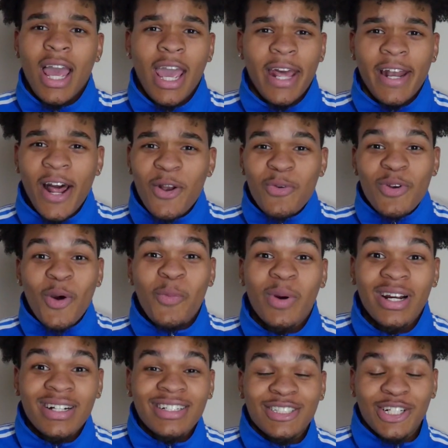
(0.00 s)
And I don't know
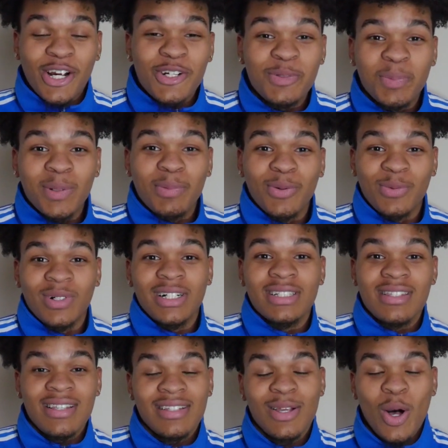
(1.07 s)
where the church people was
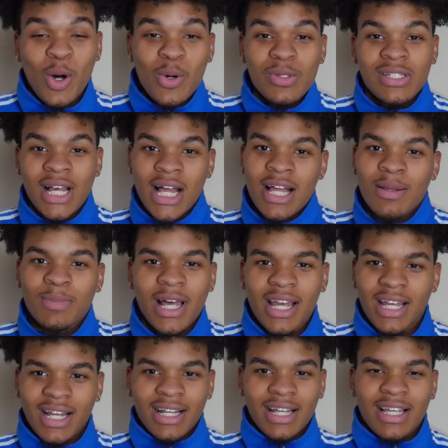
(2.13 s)
this whole time.
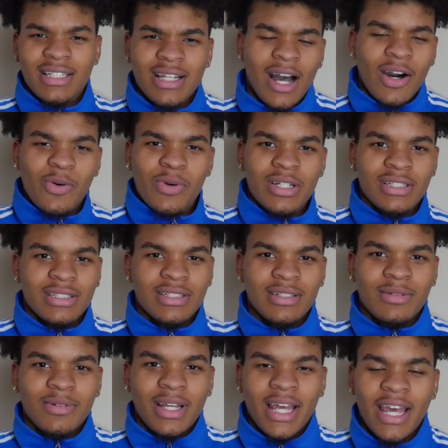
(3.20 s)
Like, it's always
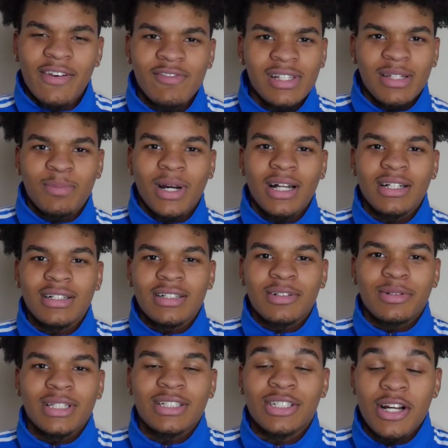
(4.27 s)
heavily monitored
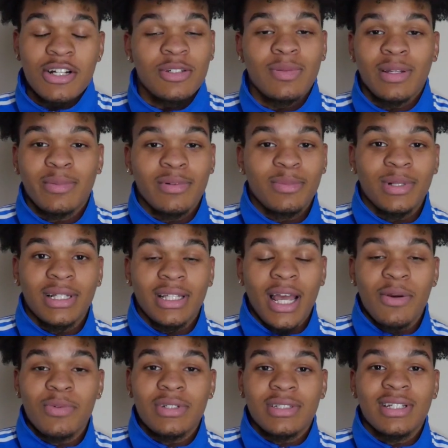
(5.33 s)
with the church people, but they
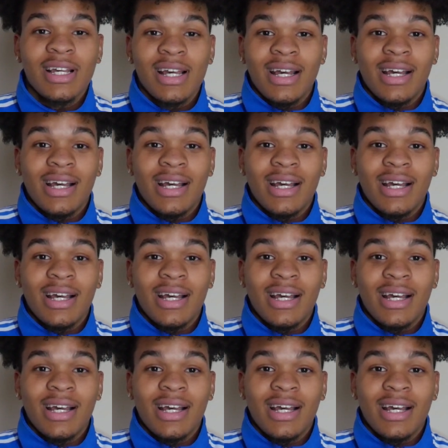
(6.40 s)
was